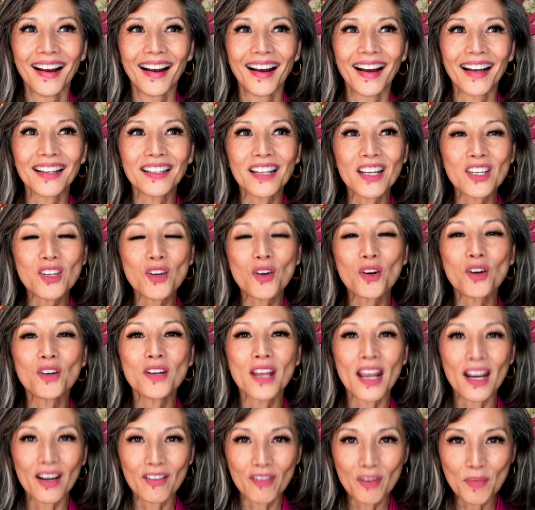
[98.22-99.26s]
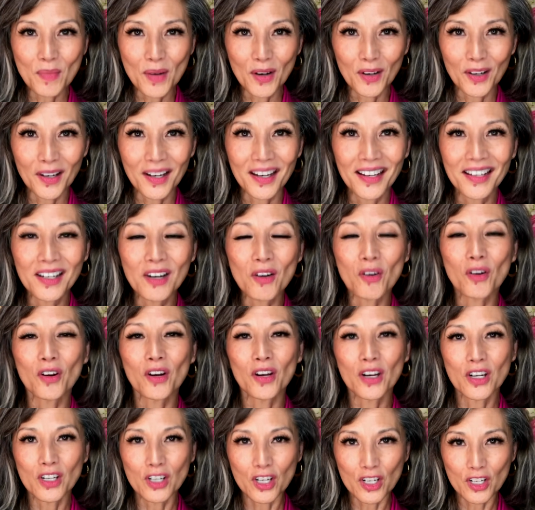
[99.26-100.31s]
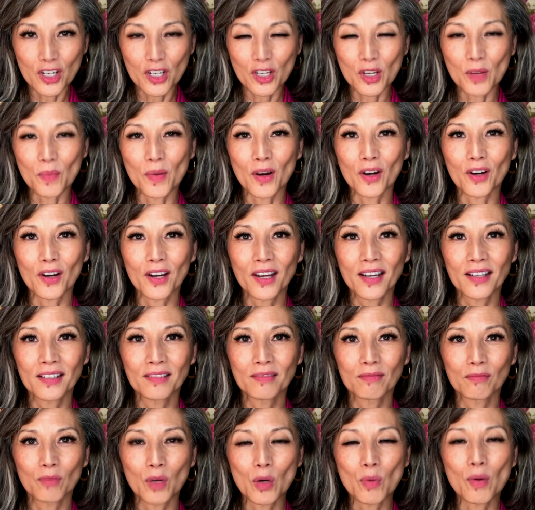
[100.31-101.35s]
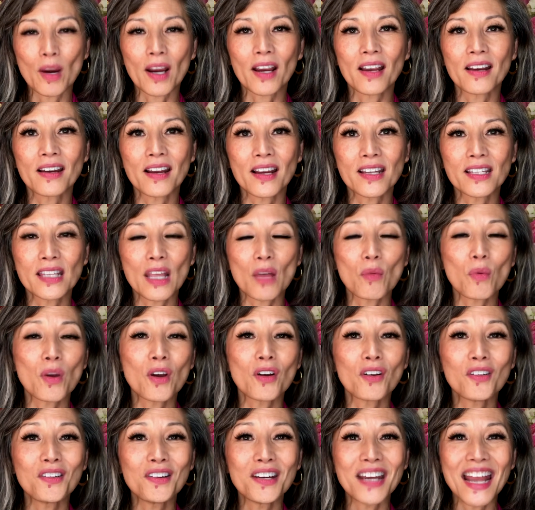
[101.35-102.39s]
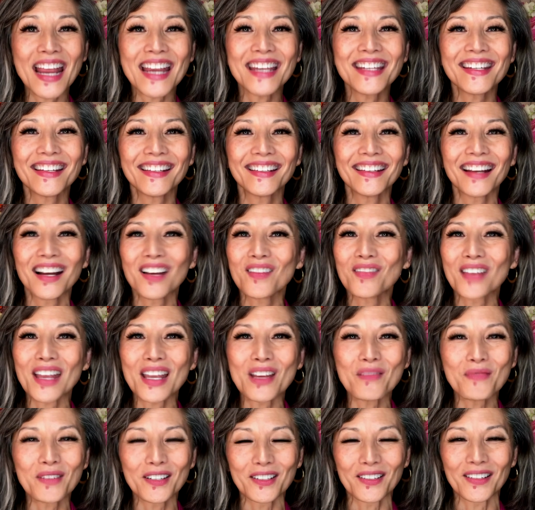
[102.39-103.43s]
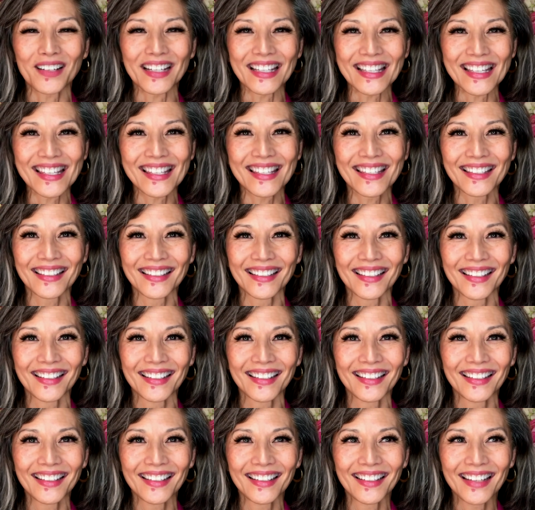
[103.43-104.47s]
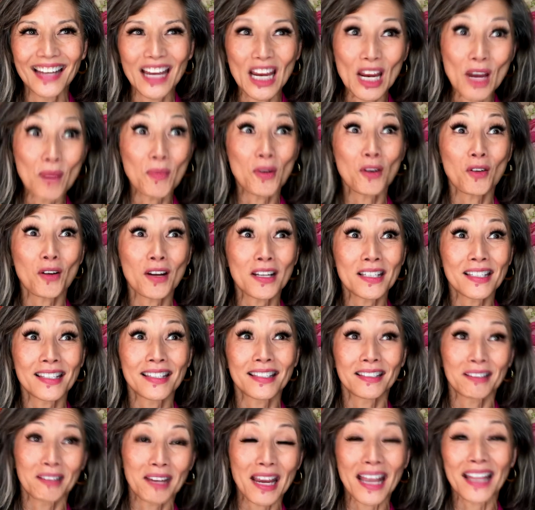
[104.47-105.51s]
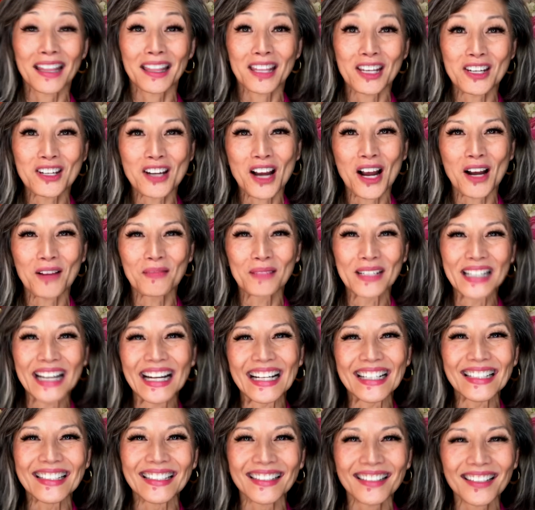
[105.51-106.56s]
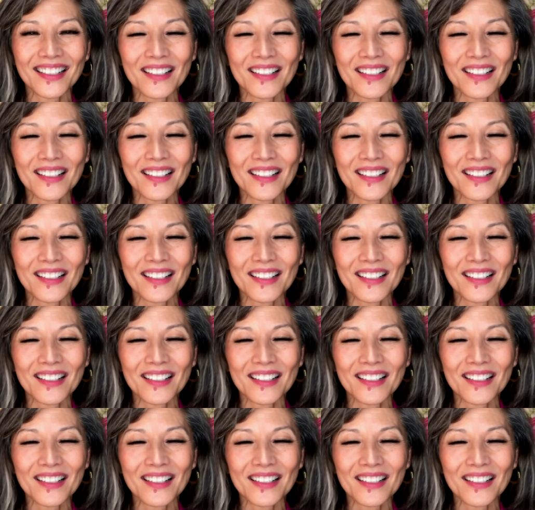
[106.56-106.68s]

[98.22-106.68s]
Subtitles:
Unless you're a Native American or an Indigenous American, we recognize that we are a nation of immigrants. Immigrants get the job done.